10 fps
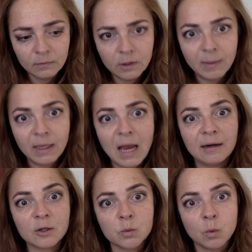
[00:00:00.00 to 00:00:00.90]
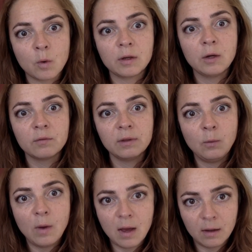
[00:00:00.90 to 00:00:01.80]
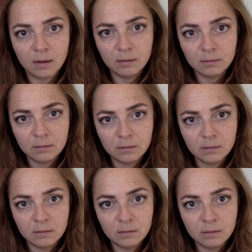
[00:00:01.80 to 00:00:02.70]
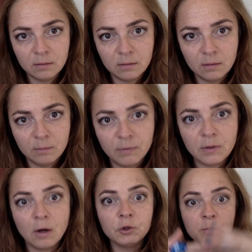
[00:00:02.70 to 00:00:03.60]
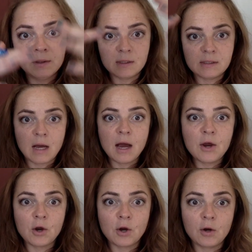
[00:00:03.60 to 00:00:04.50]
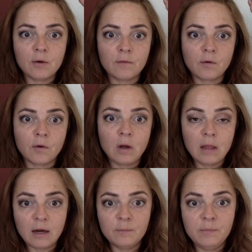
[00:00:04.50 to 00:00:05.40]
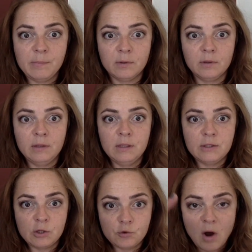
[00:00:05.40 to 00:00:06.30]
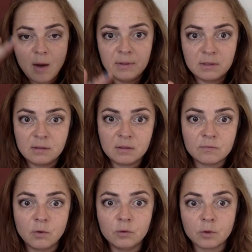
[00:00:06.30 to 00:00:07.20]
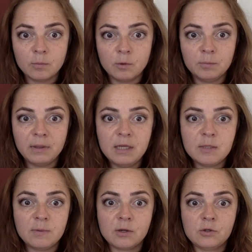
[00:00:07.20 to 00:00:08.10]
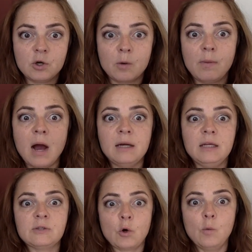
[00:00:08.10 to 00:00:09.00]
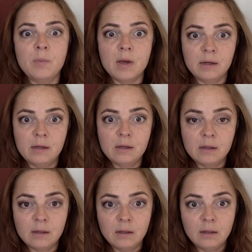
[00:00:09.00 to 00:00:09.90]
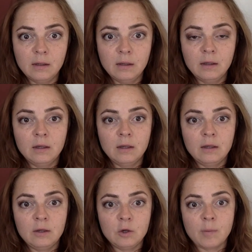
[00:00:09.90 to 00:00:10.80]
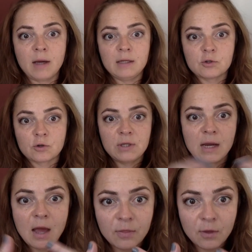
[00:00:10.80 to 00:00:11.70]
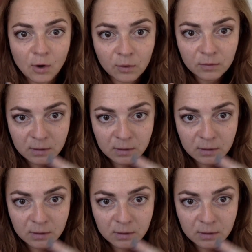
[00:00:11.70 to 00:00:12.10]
The mechanics were working really well. But the ultimate desire for a lot of people is to drop into this vulnerable place because your body is open. Your bodies are together,